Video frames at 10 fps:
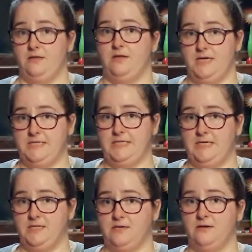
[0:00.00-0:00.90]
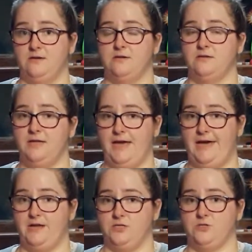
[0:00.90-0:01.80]
hits it
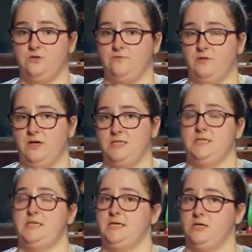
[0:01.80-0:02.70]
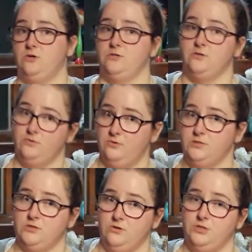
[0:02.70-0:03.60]
at a certain velocity, it can also
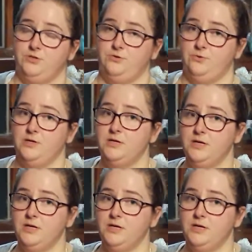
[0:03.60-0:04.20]
start to